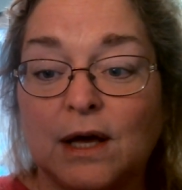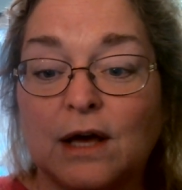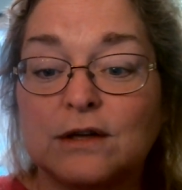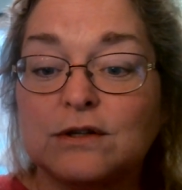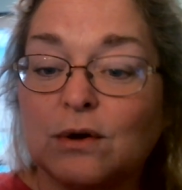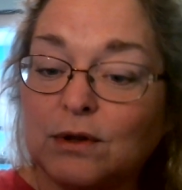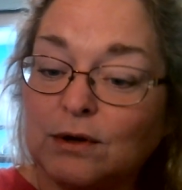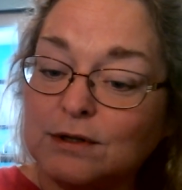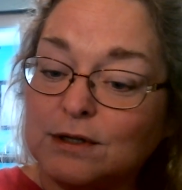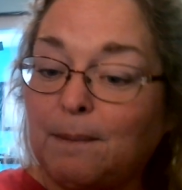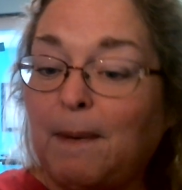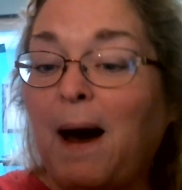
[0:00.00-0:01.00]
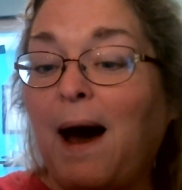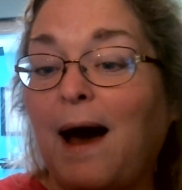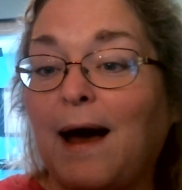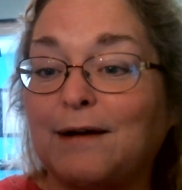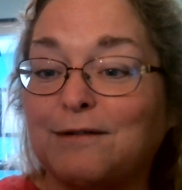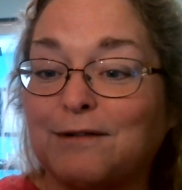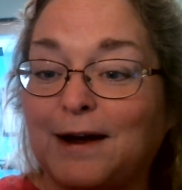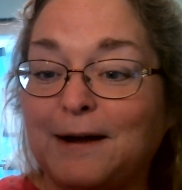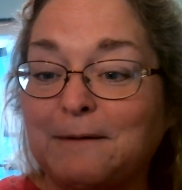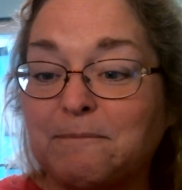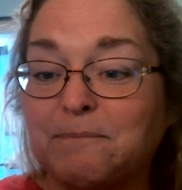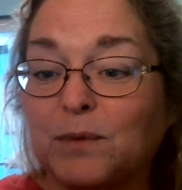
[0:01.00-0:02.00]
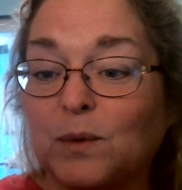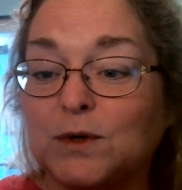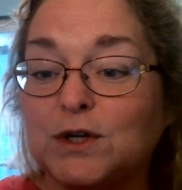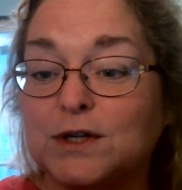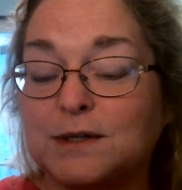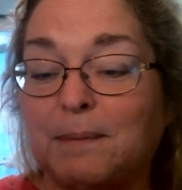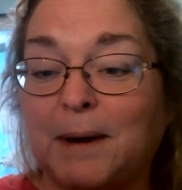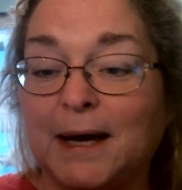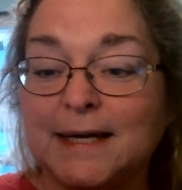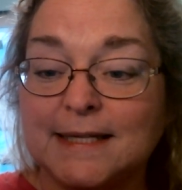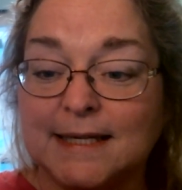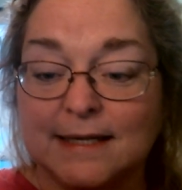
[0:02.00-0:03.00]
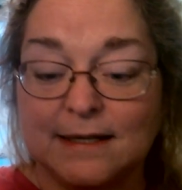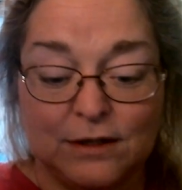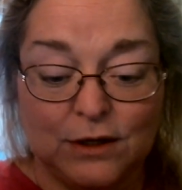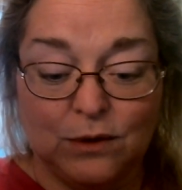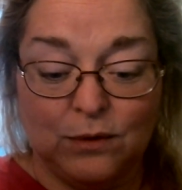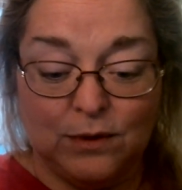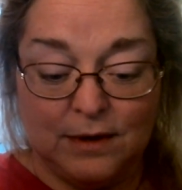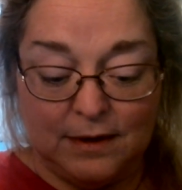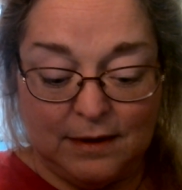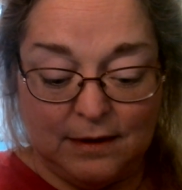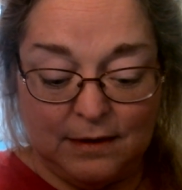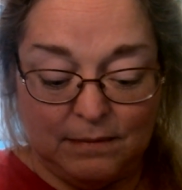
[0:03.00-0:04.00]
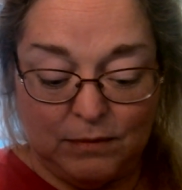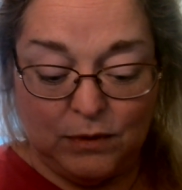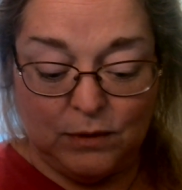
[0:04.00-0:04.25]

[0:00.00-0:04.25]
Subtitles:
So there's the pot, right, which is the Pisces, you know, the